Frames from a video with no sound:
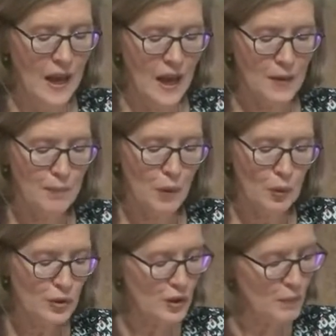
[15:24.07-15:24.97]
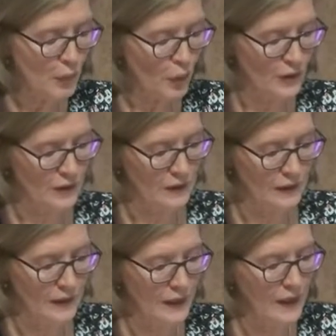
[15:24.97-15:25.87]
And most
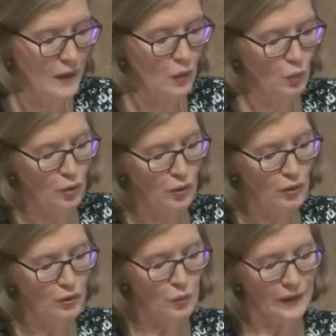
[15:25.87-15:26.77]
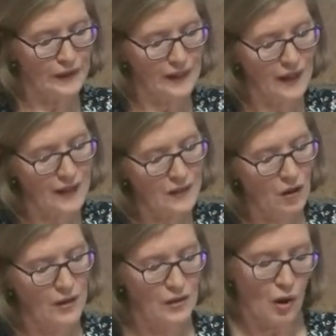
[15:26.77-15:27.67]
importantly, in a world where God
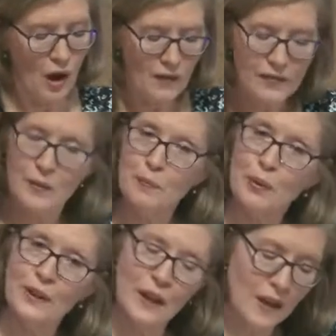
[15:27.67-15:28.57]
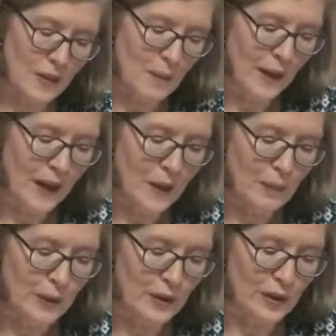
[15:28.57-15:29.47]
is often put on the
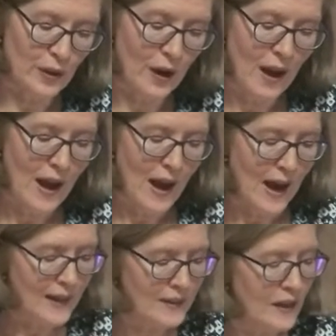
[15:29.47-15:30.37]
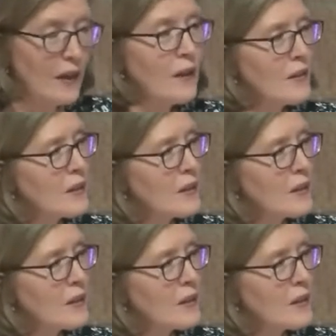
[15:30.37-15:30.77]
back burner, I tell